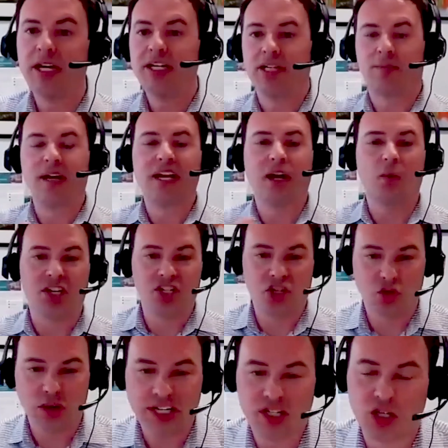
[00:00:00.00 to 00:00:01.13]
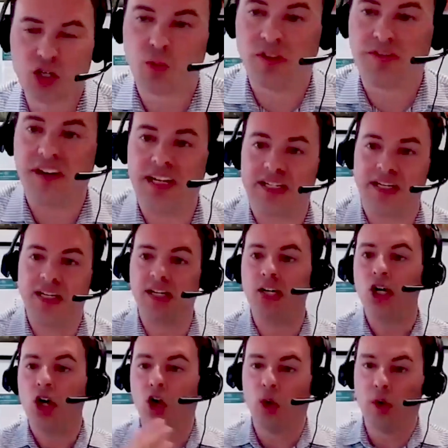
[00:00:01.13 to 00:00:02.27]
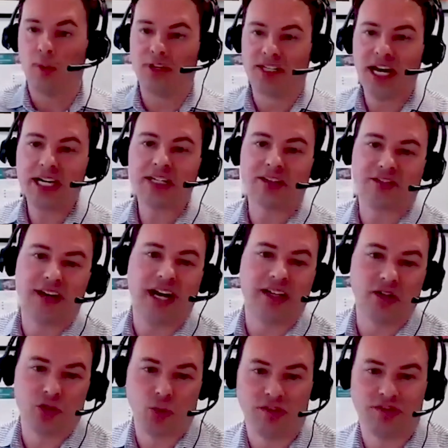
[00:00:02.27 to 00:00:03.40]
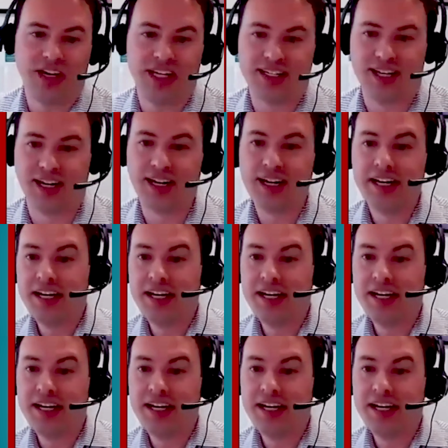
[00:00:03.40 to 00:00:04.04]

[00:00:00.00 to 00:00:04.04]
depending on what stressors we're facing or what protective factors we're facing.